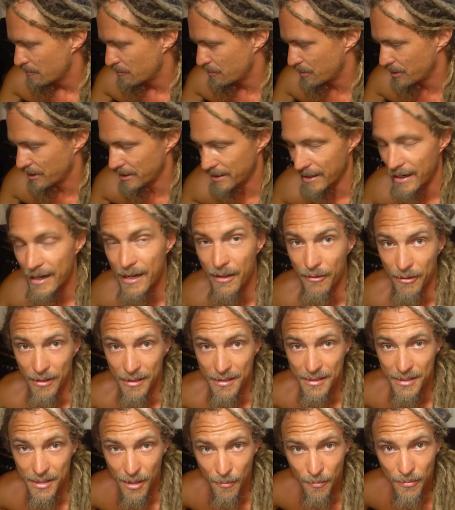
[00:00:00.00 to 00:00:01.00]
But anyway,
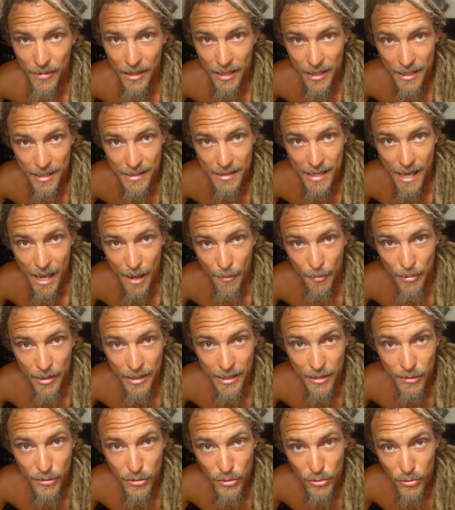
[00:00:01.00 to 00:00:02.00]
something is
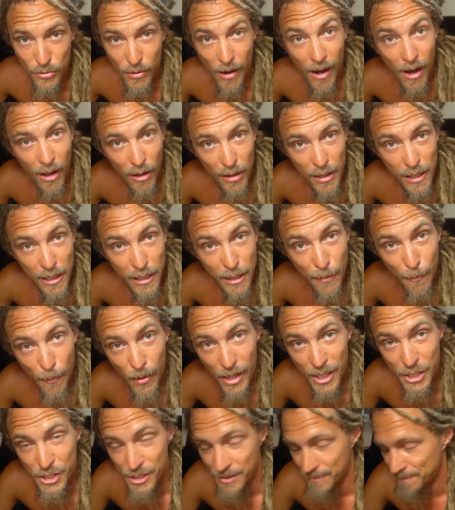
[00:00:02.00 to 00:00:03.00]
happening to all our
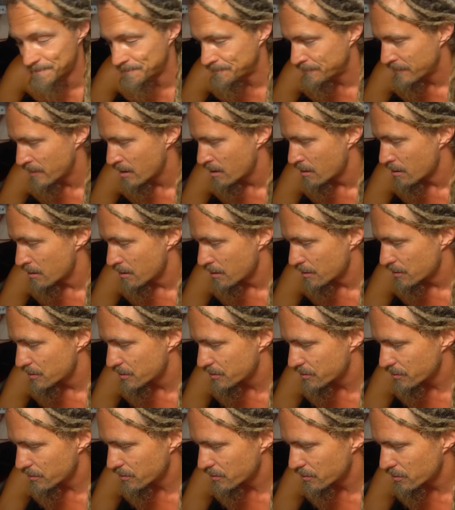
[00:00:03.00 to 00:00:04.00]
compression.
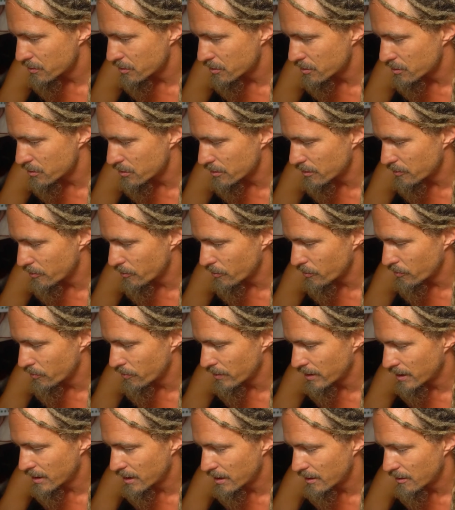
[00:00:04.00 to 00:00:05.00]

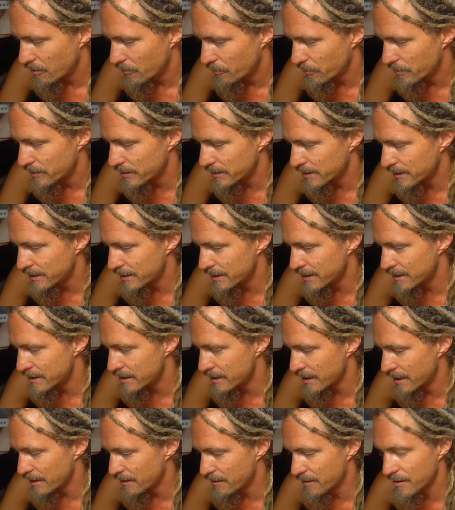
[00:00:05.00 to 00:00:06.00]
So
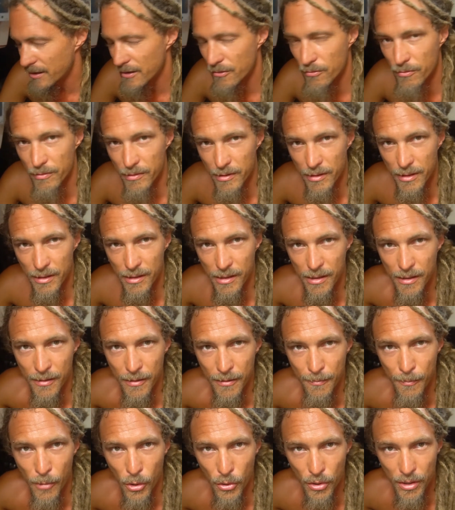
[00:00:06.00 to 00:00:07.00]
really, I think
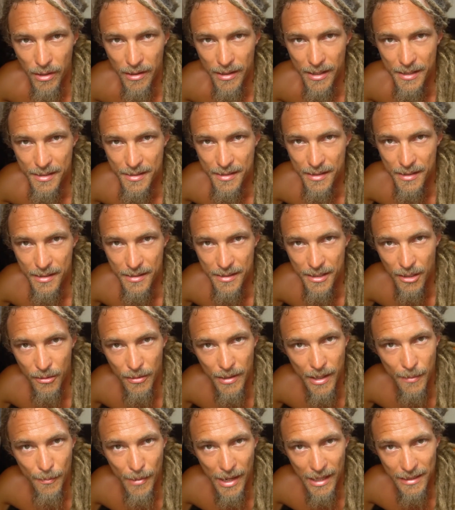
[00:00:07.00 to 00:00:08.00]
we're motorless until
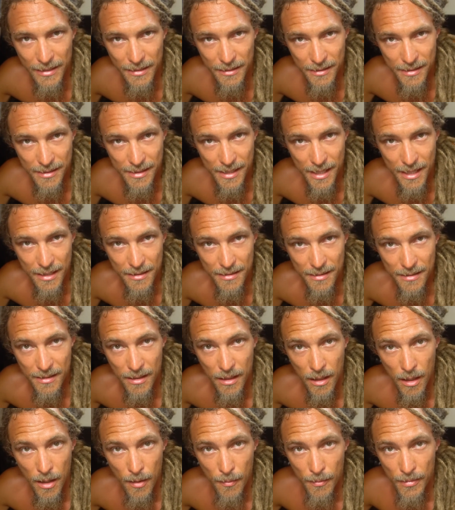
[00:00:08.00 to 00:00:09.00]
we get back to the States
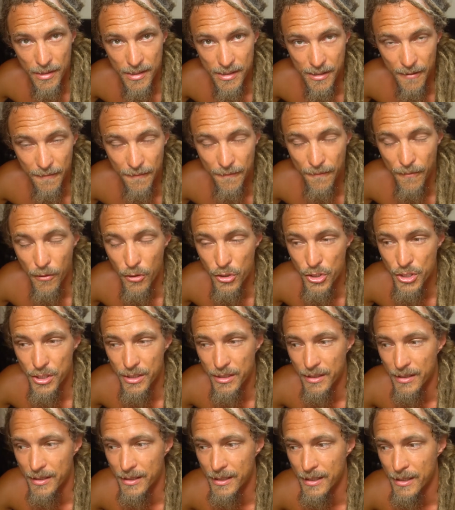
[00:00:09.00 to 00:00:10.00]
because
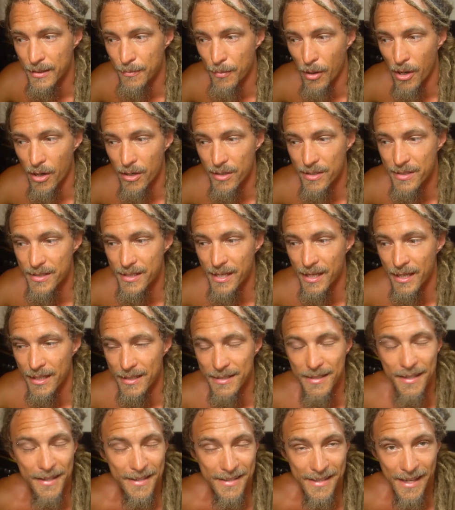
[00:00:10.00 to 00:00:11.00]
unfortunately parts take
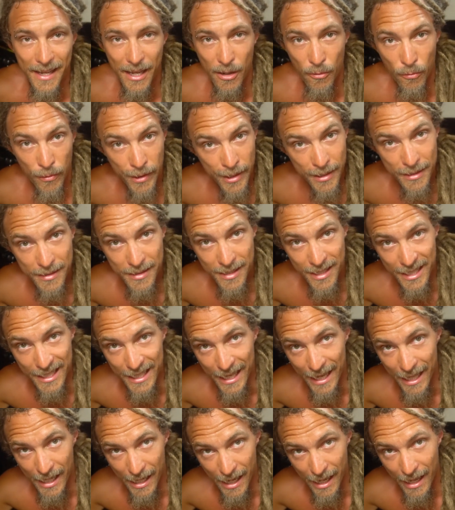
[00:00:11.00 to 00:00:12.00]
six to eight weeks to
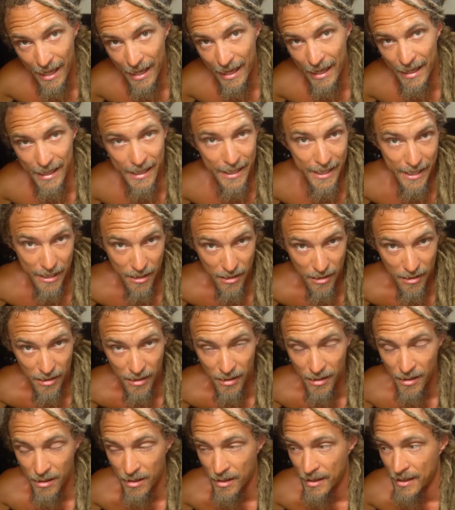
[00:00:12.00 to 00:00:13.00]
get here
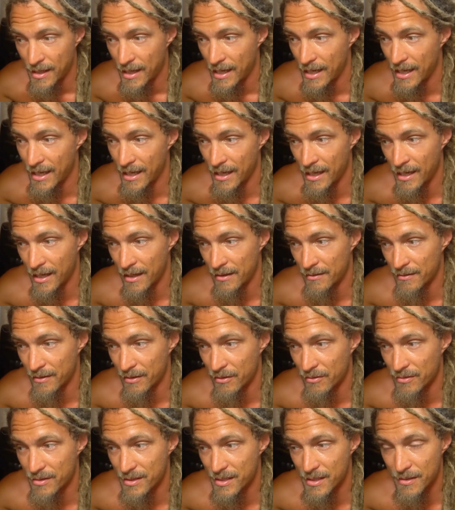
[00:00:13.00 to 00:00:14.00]
and they
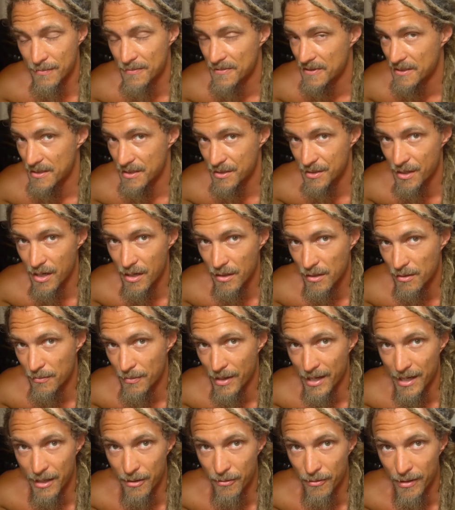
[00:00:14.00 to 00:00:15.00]
don't seem to stock them
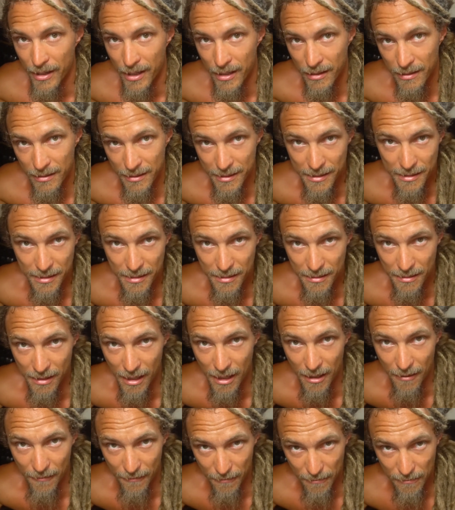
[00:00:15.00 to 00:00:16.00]
anywhere, at least
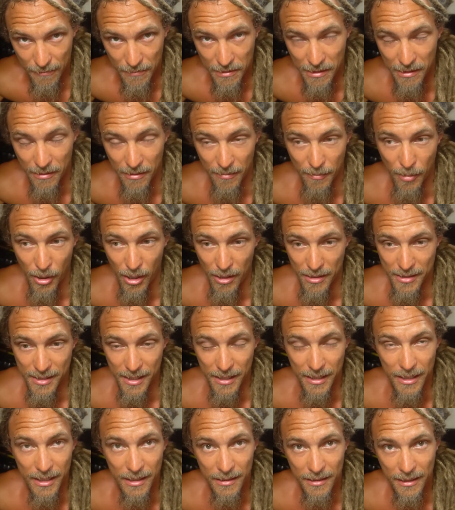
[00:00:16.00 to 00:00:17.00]
not the parts
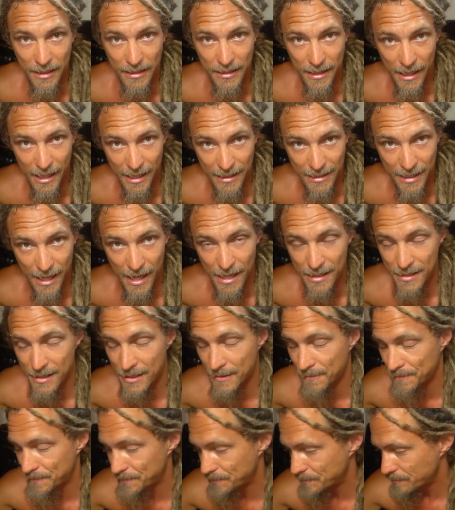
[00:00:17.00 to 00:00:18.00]
I need, like the head gasket.